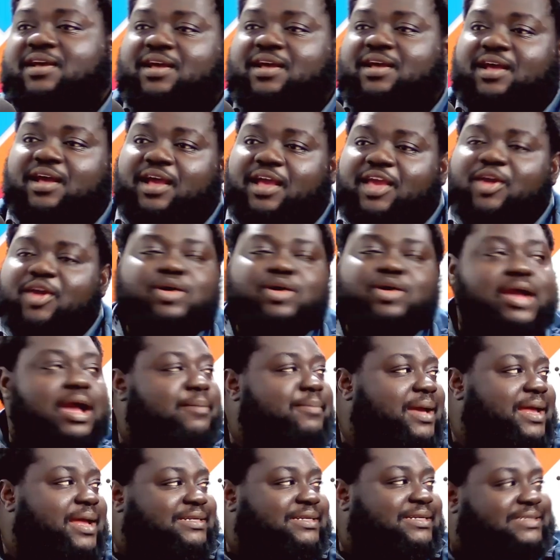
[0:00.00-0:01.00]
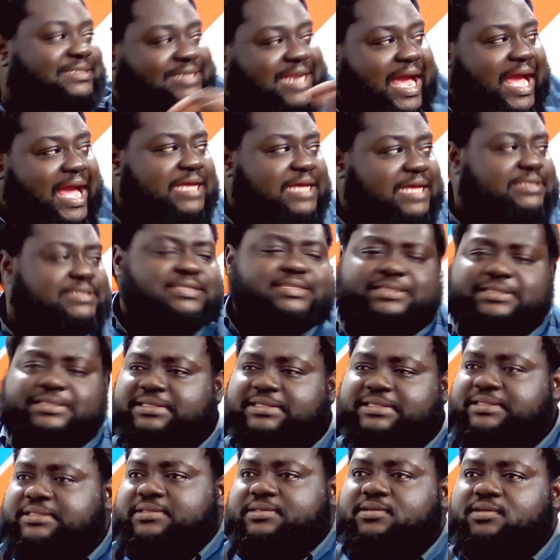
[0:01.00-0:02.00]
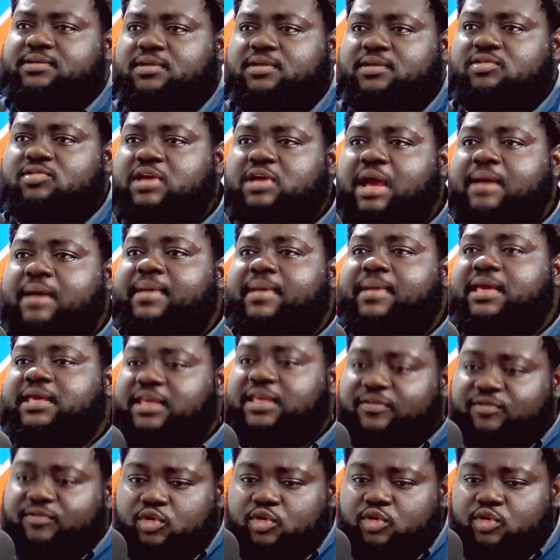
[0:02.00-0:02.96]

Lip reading: he'll come and dance. He'll come and give you.